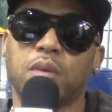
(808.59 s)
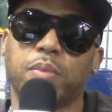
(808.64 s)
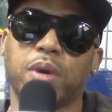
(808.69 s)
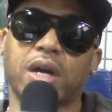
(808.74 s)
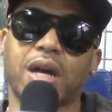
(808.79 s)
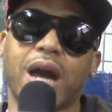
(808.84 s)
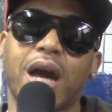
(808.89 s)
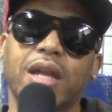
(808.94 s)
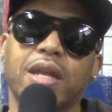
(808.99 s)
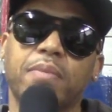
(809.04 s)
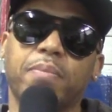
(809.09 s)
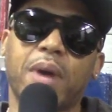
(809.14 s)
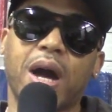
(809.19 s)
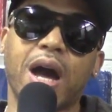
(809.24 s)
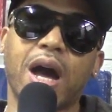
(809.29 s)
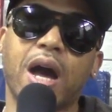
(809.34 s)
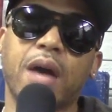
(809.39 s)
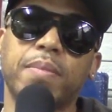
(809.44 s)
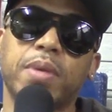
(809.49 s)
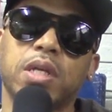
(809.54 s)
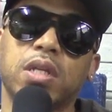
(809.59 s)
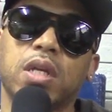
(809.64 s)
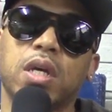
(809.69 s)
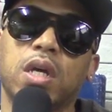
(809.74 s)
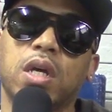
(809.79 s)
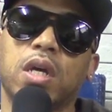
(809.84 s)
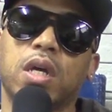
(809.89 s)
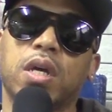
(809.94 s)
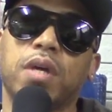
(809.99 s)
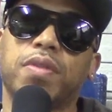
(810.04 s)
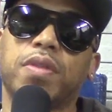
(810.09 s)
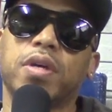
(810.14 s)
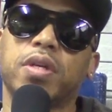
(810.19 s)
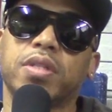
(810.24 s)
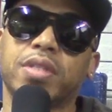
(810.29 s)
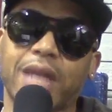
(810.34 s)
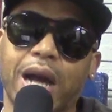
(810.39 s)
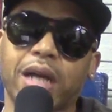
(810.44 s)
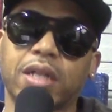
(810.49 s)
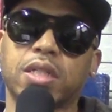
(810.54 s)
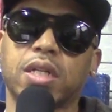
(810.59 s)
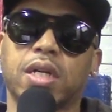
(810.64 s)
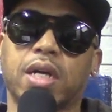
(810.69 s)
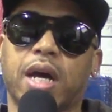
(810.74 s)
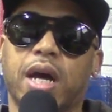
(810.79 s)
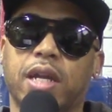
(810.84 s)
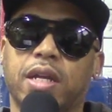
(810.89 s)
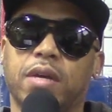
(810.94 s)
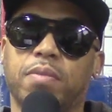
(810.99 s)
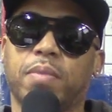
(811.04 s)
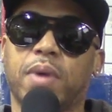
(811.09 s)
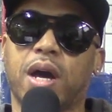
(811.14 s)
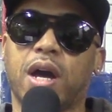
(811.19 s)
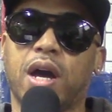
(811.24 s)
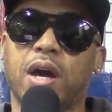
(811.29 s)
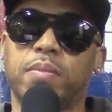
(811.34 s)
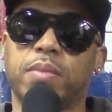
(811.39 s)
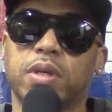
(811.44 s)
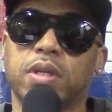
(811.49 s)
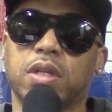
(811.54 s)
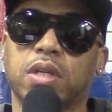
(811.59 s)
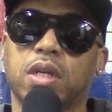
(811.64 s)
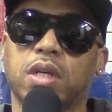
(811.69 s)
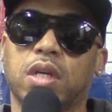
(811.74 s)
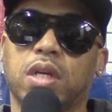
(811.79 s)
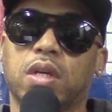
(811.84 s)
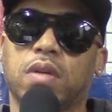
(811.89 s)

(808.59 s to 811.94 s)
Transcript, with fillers: But Khalid Muhammad, the Dr. Khalid Muhammad,